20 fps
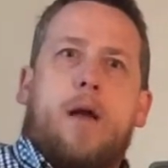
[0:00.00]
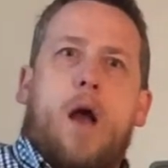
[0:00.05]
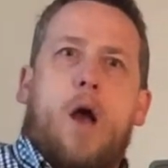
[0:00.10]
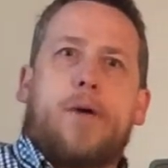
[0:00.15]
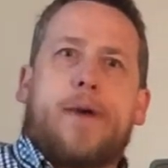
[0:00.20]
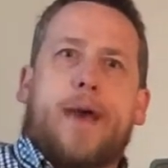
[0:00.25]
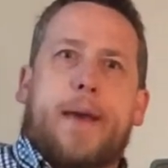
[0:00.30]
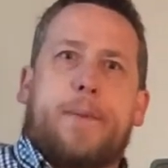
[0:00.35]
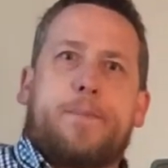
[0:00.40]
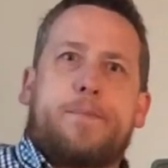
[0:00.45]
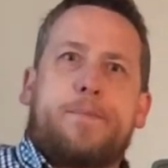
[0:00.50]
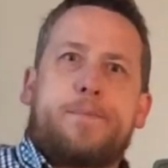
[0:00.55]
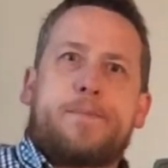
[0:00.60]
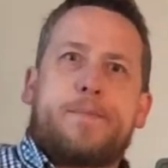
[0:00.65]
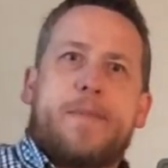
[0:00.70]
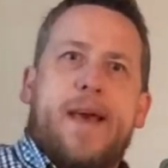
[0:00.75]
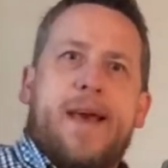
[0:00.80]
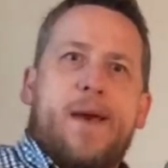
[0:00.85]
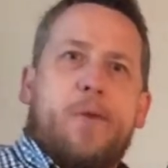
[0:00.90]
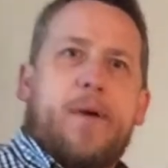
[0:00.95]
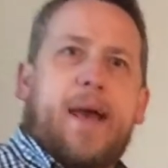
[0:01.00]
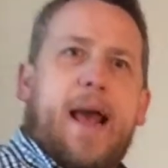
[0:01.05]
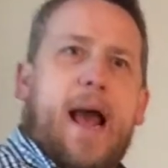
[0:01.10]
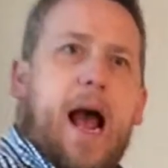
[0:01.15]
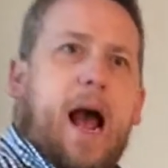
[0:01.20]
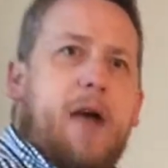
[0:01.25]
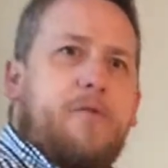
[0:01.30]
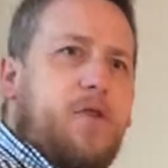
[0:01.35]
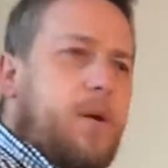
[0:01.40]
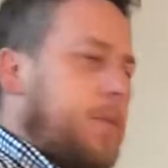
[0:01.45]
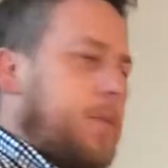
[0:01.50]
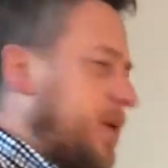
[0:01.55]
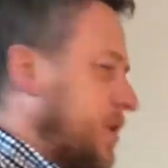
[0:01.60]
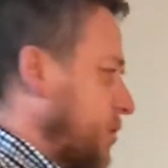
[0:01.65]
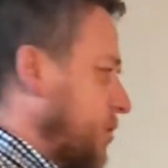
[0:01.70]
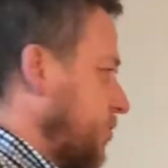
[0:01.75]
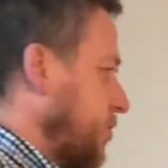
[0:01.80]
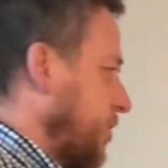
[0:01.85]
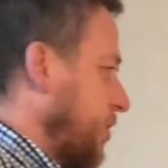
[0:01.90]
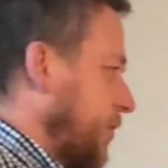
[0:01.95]
Okay, here we have
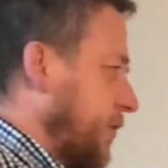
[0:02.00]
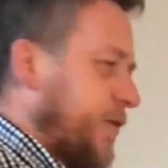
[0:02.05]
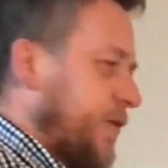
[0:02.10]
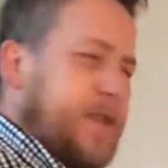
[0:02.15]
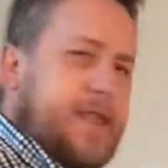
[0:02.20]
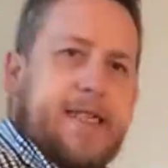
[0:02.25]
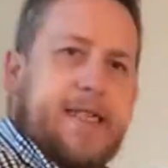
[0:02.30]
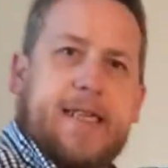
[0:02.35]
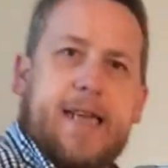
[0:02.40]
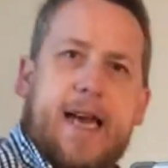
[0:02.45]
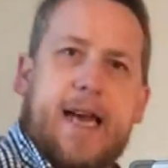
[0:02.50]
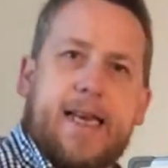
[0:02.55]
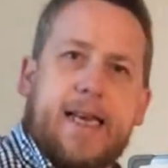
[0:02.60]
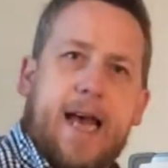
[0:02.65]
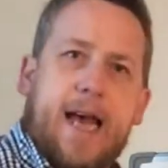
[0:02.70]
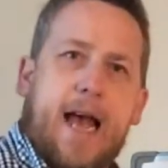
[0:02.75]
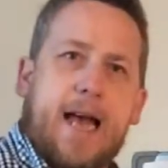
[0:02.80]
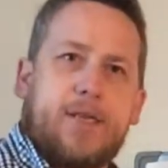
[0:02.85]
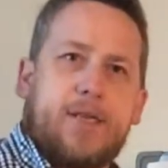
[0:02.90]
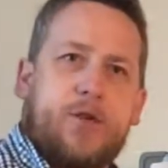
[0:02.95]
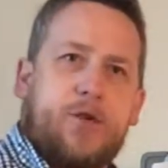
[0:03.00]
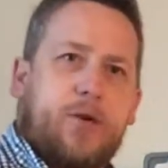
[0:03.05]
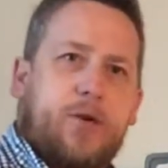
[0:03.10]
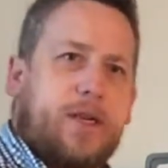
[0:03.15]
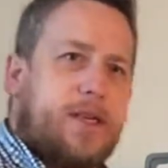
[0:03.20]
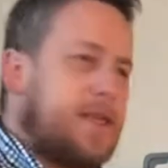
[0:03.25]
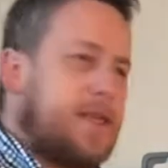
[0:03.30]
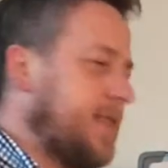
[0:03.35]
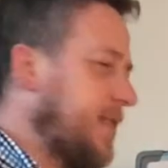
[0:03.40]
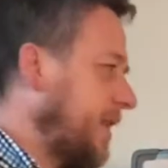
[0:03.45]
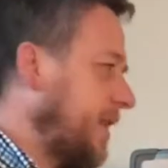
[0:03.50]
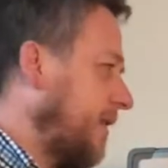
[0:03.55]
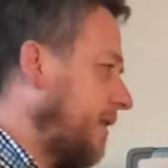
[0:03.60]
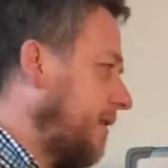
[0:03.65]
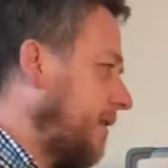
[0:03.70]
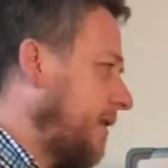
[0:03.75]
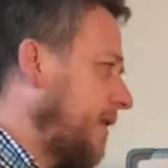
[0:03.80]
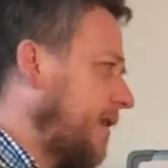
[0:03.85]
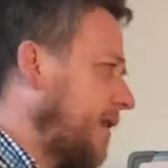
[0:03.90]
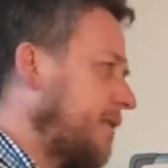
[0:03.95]
puzzle two for today. As you can see,
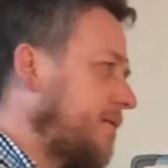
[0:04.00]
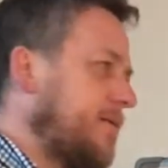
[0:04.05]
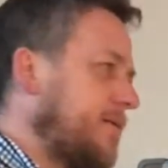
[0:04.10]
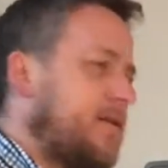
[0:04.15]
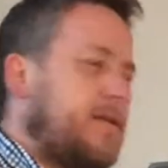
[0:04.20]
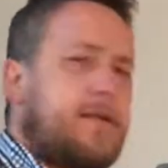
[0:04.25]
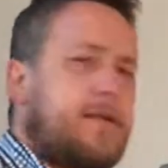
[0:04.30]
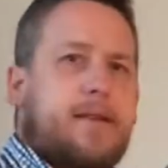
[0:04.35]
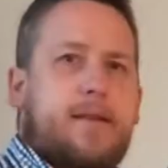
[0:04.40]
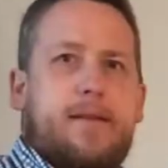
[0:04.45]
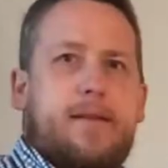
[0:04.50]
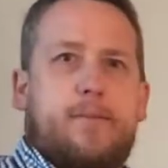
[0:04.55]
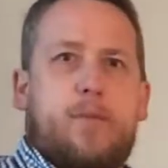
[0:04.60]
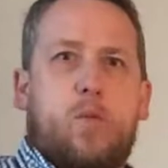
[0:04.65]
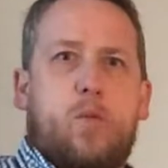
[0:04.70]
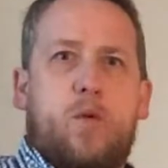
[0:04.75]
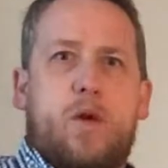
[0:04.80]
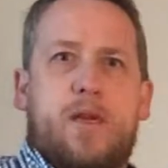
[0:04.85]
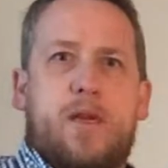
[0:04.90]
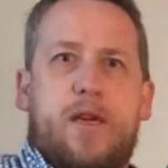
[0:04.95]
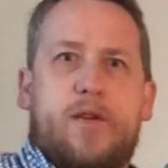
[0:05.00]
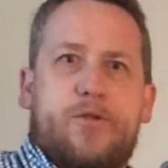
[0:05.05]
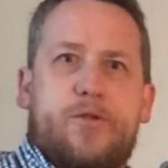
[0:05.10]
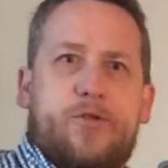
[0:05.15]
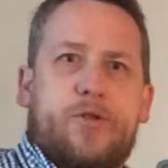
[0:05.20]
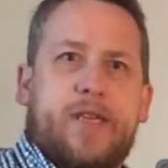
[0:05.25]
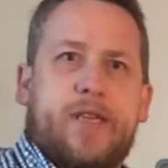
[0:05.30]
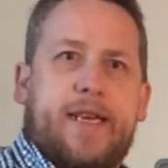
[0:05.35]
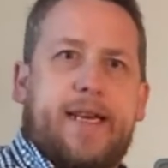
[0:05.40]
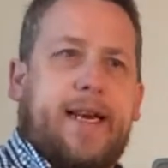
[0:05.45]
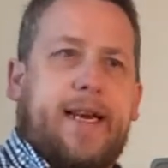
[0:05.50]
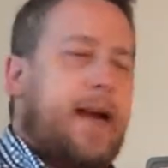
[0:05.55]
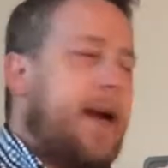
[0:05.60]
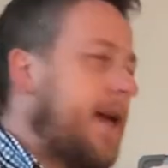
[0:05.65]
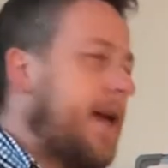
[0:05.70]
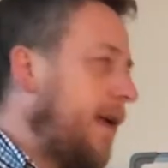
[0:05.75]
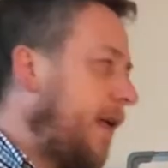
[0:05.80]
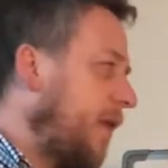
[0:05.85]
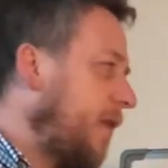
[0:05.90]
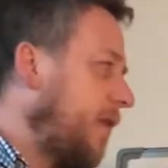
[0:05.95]
I have got the number 100 here.
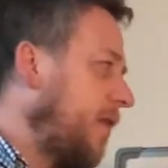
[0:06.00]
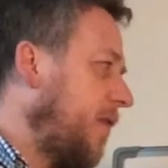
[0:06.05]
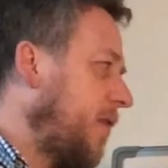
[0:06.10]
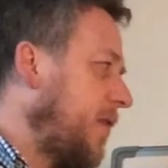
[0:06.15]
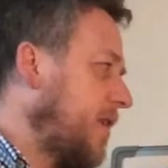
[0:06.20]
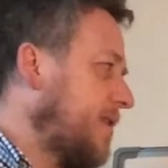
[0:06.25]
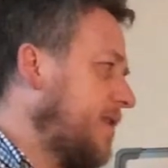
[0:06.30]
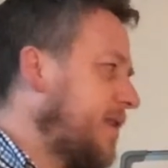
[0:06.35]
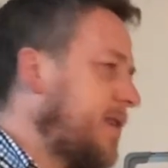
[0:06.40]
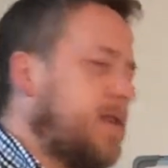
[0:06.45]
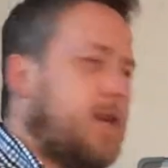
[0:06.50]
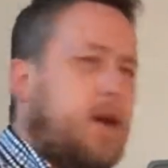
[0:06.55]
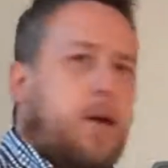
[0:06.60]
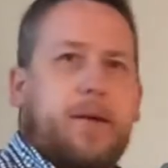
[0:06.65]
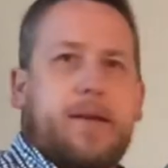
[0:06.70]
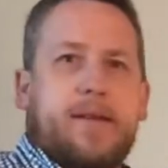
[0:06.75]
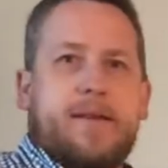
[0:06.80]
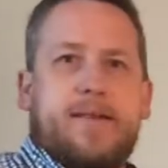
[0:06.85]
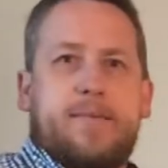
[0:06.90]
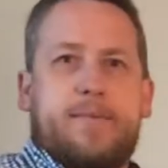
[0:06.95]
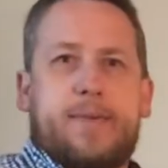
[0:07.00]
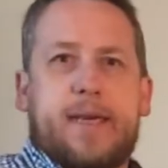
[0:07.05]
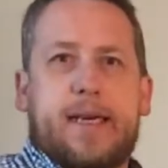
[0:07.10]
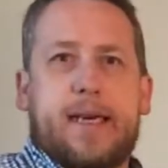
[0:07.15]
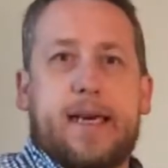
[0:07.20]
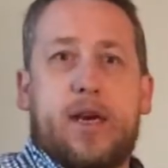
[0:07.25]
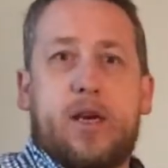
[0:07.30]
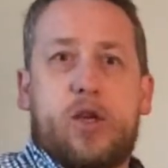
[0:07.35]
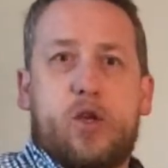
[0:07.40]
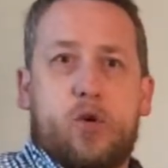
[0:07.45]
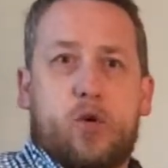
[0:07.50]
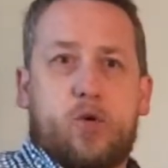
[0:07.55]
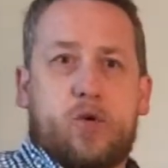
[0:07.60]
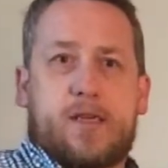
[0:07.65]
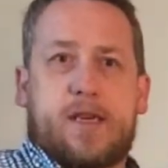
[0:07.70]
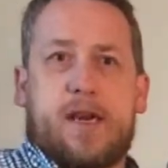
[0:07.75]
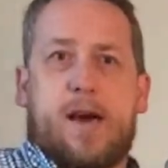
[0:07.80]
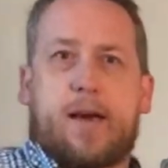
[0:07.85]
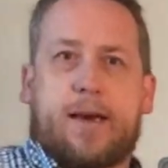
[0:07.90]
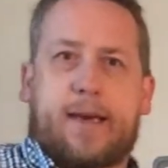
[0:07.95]
This is going to be your
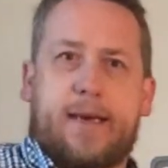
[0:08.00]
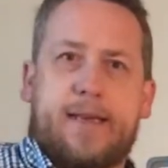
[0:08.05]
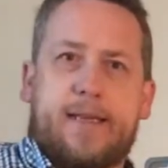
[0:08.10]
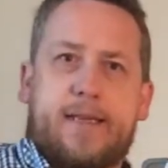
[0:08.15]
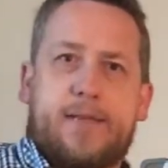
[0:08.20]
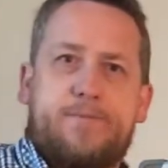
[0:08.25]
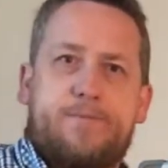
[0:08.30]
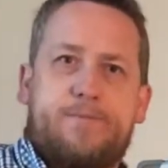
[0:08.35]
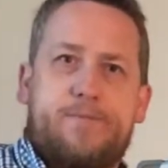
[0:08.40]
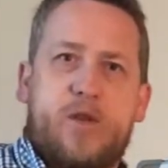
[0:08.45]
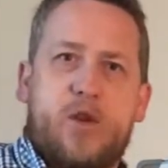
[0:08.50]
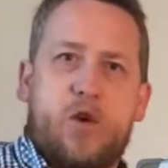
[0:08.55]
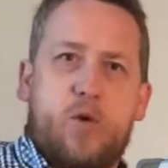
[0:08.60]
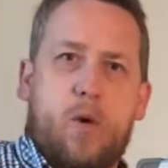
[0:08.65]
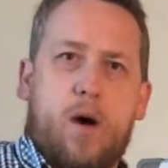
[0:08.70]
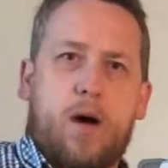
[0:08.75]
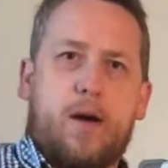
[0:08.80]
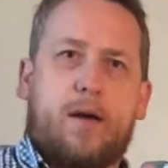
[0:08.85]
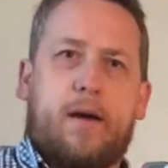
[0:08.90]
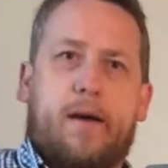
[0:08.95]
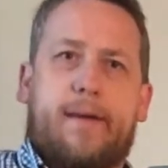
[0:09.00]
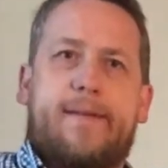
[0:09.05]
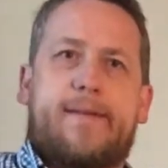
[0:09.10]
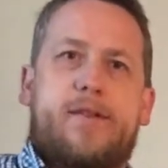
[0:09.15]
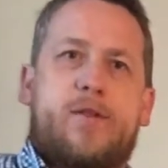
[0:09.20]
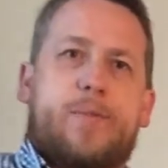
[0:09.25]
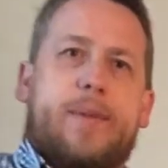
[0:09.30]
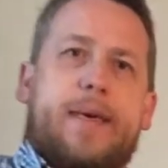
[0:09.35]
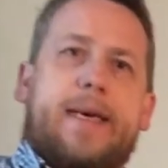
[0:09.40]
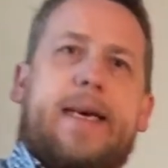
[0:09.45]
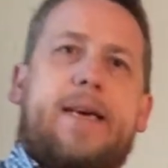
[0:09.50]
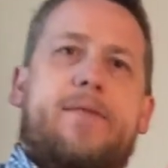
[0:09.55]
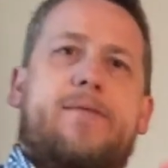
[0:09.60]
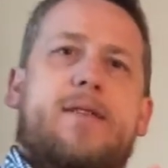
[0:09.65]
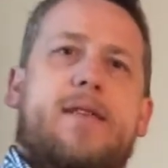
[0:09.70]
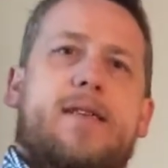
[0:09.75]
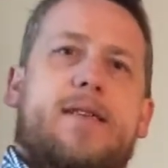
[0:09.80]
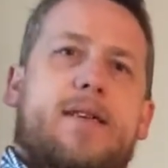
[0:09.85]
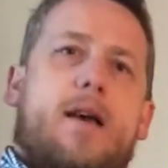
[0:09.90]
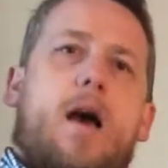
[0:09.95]
target. You are going to be
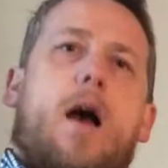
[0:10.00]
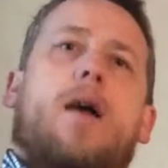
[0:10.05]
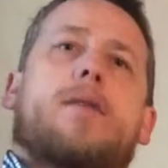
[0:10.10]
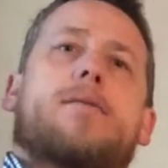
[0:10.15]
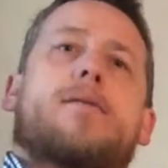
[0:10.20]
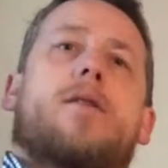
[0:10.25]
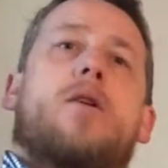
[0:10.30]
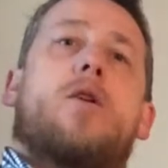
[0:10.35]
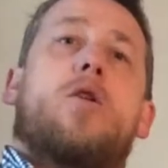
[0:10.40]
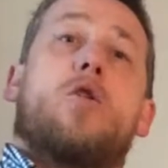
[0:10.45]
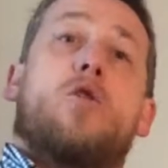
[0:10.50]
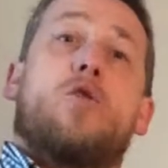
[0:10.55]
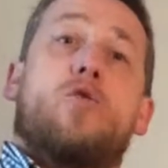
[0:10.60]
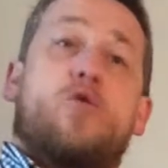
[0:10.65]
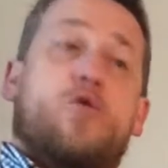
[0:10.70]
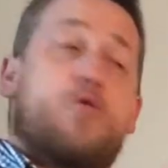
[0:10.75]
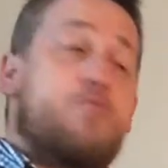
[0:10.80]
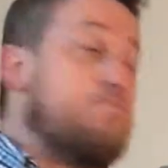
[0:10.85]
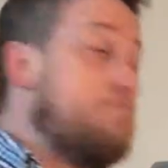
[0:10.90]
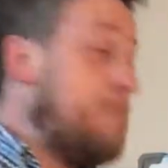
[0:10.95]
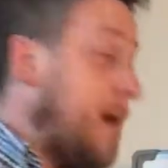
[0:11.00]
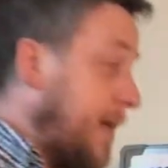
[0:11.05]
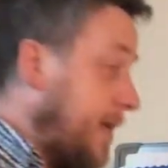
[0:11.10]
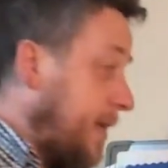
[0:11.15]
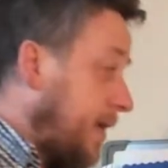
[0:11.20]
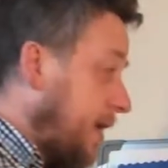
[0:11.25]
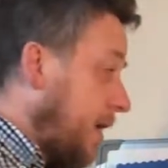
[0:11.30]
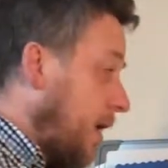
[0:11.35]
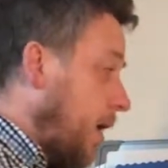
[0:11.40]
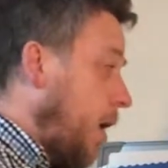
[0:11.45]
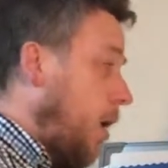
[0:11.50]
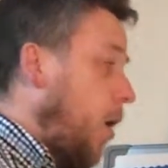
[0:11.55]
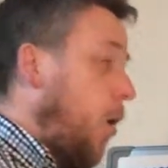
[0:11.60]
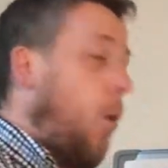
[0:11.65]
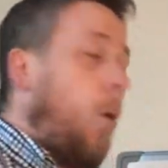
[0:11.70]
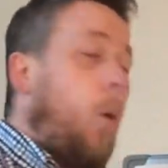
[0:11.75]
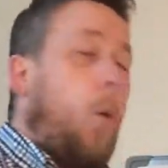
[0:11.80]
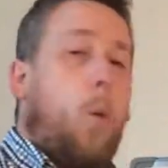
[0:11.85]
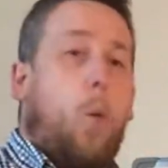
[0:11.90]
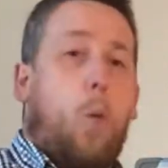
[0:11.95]
given the task to make
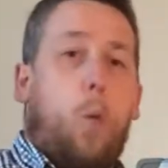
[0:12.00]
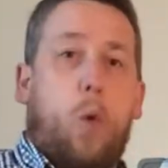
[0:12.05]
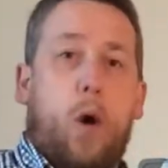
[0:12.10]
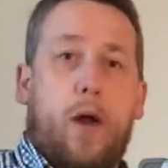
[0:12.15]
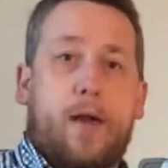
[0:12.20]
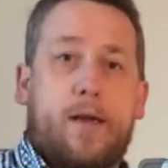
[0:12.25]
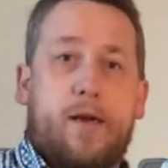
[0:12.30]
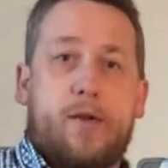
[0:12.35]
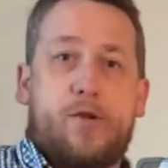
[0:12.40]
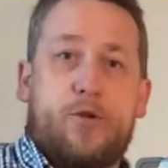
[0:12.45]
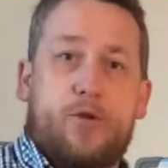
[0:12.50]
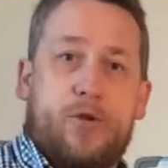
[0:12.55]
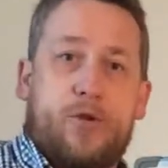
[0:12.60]
100.